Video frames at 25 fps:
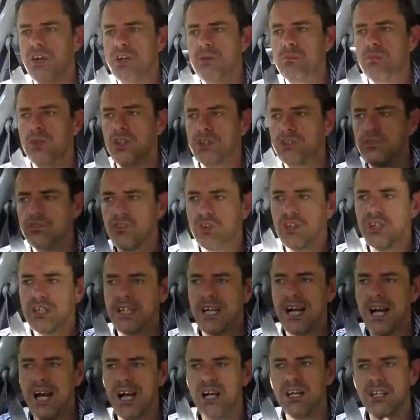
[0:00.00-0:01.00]
very much
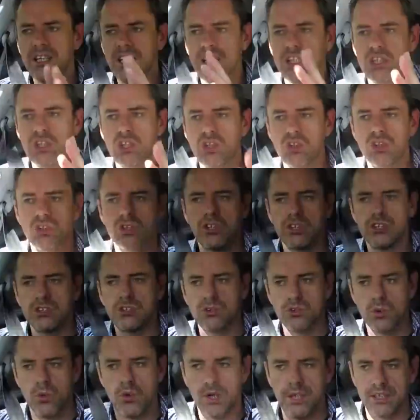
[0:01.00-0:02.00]
for a car that
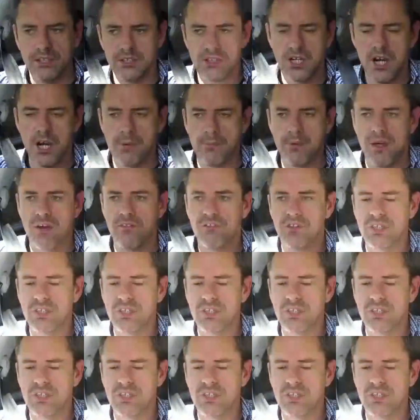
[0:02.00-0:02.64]
looks quite top